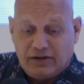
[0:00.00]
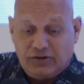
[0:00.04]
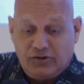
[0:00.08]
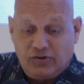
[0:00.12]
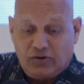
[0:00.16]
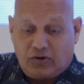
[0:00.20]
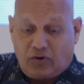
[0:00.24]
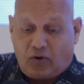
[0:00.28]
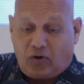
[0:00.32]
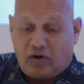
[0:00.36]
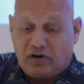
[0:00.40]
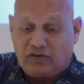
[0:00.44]
a lot
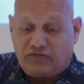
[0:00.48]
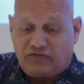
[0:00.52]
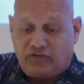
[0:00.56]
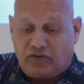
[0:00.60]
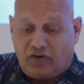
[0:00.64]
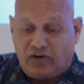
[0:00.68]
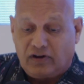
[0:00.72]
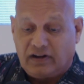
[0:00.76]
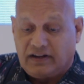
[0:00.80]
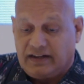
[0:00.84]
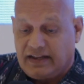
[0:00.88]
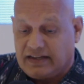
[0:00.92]
of applause
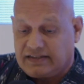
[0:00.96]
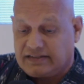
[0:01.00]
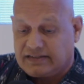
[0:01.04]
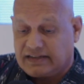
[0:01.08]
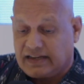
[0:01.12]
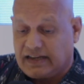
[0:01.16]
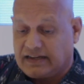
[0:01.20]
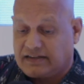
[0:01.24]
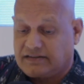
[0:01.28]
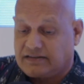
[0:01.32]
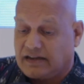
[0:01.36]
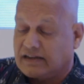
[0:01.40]
from the
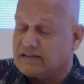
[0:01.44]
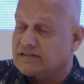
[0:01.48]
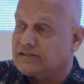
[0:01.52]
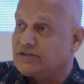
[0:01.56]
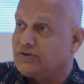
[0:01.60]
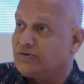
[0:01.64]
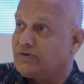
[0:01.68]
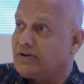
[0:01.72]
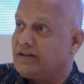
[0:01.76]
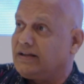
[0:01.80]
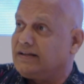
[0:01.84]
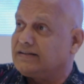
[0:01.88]
audience.
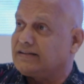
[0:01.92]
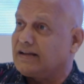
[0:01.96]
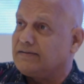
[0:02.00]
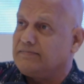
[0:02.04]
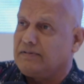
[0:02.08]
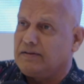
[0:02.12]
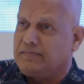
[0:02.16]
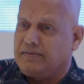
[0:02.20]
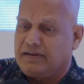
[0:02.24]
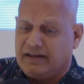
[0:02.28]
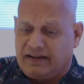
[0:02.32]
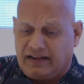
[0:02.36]
You called
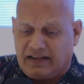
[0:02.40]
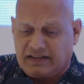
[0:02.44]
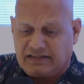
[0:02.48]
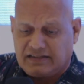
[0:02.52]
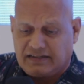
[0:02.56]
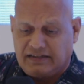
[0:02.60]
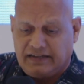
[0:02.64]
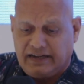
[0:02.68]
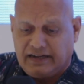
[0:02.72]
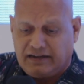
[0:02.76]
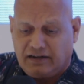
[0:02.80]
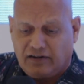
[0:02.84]
for
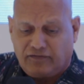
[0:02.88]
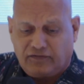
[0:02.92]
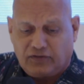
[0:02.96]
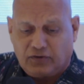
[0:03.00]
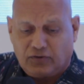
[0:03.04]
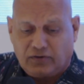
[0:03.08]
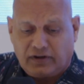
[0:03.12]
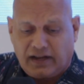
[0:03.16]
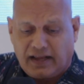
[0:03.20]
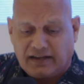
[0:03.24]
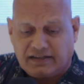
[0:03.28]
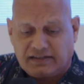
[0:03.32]
less excise
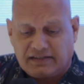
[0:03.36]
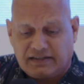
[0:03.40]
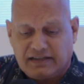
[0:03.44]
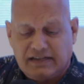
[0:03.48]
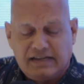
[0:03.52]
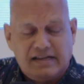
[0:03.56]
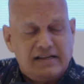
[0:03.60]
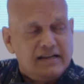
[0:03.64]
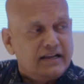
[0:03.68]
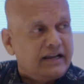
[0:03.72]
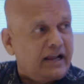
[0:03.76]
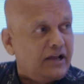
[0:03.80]
duties
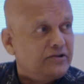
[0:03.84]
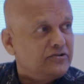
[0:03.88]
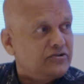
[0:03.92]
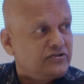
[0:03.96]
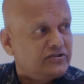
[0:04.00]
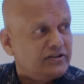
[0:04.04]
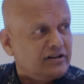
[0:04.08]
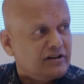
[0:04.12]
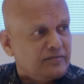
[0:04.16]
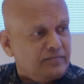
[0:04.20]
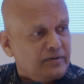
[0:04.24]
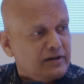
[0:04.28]
and maybe a
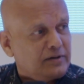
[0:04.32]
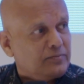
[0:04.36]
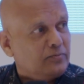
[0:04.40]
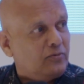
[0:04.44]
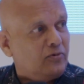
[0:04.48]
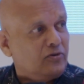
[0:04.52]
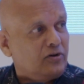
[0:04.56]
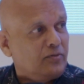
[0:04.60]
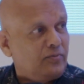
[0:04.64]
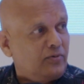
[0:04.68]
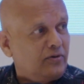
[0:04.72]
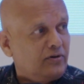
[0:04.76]
less data
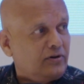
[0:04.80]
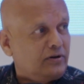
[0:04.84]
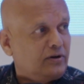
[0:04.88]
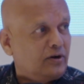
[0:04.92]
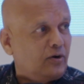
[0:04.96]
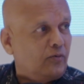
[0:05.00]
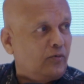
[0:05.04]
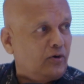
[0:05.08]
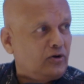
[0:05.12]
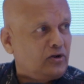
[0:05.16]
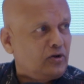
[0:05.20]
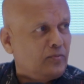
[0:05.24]
flow tax.
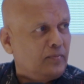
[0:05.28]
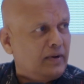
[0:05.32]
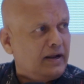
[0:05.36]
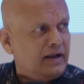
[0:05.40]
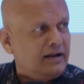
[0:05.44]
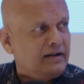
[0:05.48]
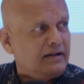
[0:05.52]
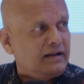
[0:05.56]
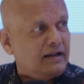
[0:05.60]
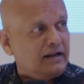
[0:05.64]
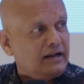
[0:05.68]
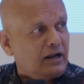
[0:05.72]
Can
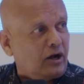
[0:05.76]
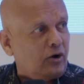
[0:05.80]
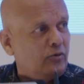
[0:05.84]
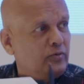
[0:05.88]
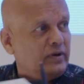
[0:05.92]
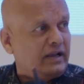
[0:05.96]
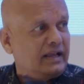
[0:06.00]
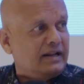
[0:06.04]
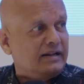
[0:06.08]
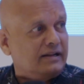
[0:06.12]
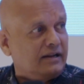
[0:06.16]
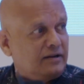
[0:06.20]
you share a bit
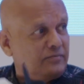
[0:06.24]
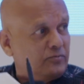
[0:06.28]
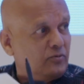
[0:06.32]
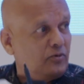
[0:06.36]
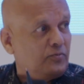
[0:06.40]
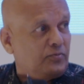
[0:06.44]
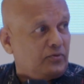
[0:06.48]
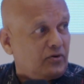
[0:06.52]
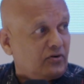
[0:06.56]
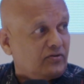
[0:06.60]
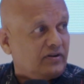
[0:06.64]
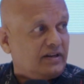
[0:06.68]
more about
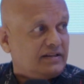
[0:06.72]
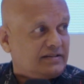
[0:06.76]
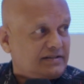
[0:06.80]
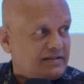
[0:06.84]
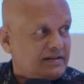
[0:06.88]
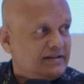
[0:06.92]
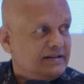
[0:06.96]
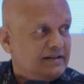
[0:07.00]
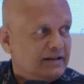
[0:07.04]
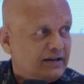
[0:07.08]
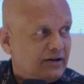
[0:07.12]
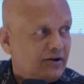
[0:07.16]
what you
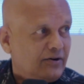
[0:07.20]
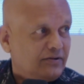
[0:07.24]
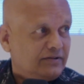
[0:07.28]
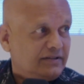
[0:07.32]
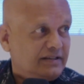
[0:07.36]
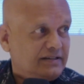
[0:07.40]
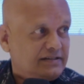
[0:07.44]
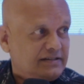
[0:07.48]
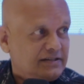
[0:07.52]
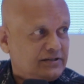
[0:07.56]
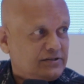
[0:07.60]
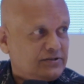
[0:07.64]
meant and how
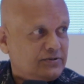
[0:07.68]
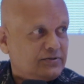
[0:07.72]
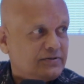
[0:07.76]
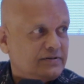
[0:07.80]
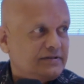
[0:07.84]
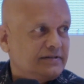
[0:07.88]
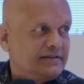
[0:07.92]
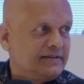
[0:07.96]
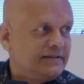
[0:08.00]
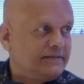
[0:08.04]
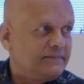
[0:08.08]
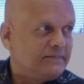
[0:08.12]
we can get
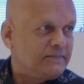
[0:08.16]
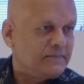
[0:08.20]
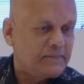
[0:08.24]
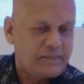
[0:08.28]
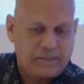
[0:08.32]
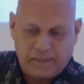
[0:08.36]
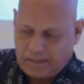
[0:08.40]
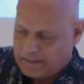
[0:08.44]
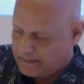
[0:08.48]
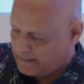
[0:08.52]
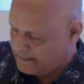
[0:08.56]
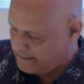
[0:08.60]
more
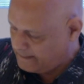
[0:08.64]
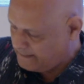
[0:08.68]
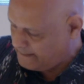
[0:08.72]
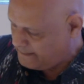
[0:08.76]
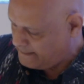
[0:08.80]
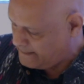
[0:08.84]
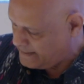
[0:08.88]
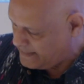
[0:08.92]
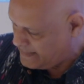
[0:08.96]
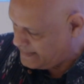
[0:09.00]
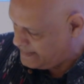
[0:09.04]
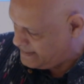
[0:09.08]
progress
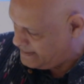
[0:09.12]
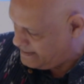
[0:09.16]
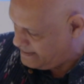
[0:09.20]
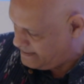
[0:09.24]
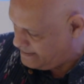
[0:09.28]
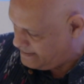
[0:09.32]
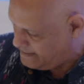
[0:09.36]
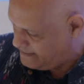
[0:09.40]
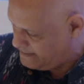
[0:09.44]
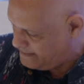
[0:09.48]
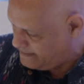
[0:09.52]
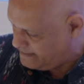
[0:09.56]
on these
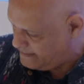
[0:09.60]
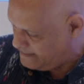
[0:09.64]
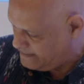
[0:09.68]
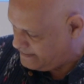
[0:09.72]
issues?